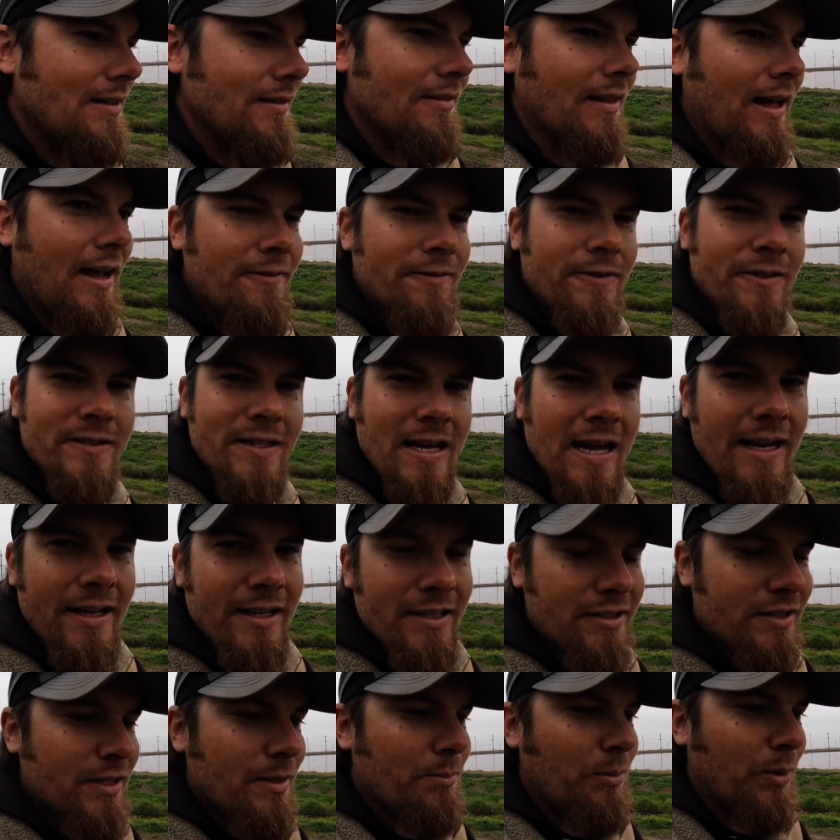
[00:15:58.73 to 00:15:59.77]
Life is kind
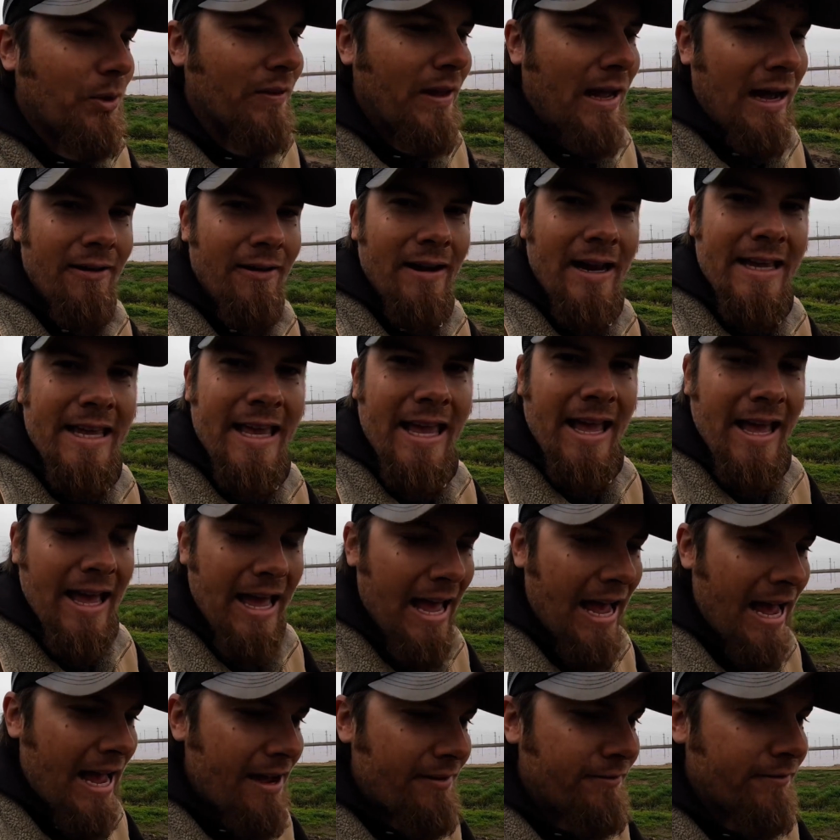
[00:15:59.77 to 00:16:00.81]
of simple and I can't
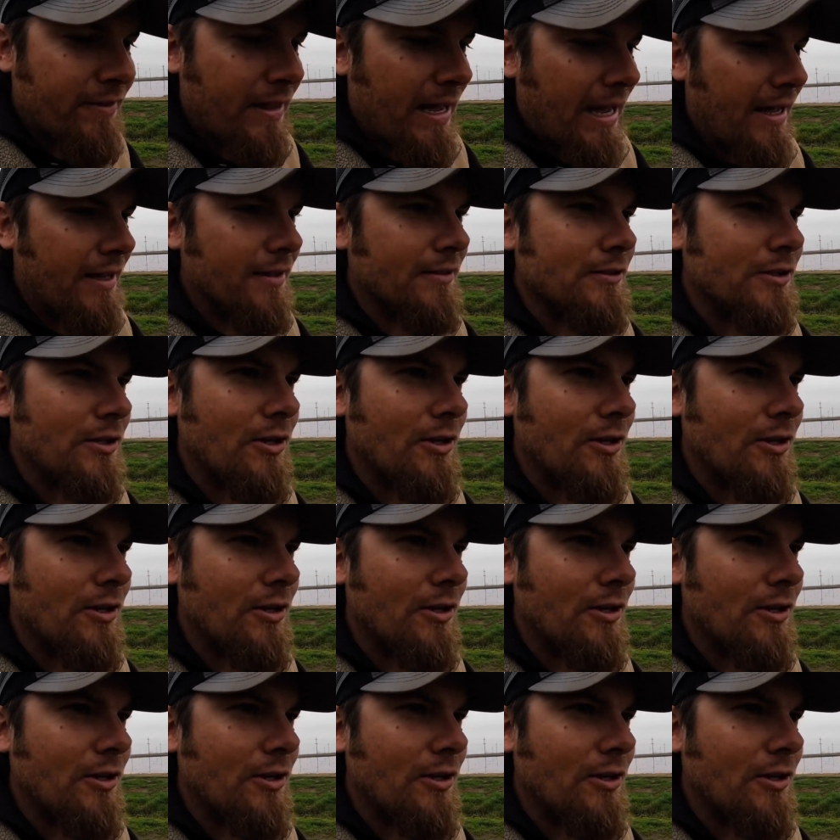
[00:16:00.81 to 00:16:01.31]
have that.